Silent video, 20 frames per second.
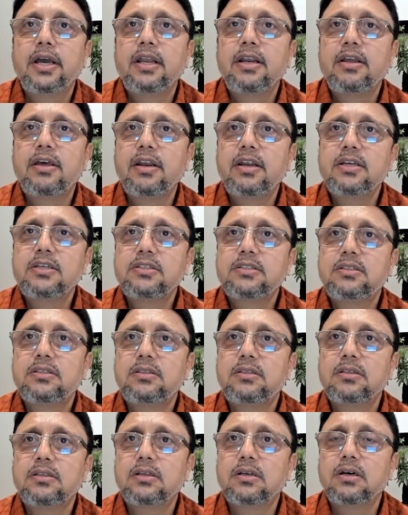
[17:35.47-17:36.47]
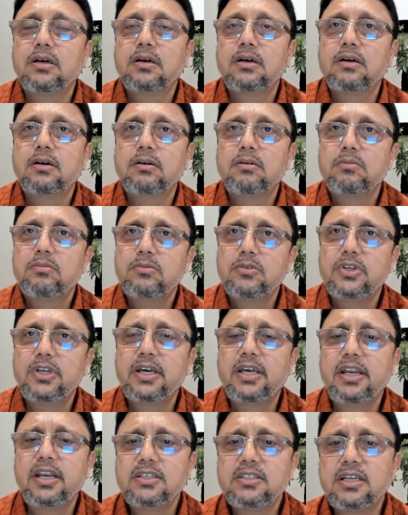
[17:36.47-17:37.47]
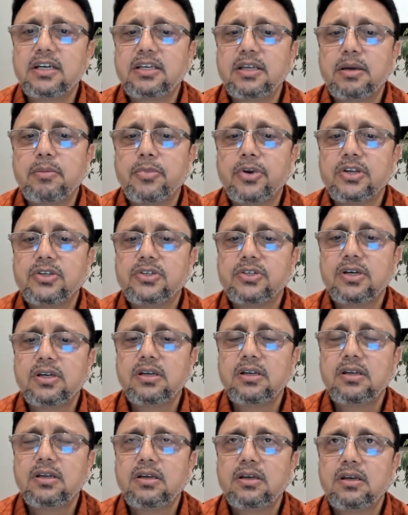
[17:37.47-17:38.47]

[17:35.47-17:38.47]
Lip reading: decrease the temperature,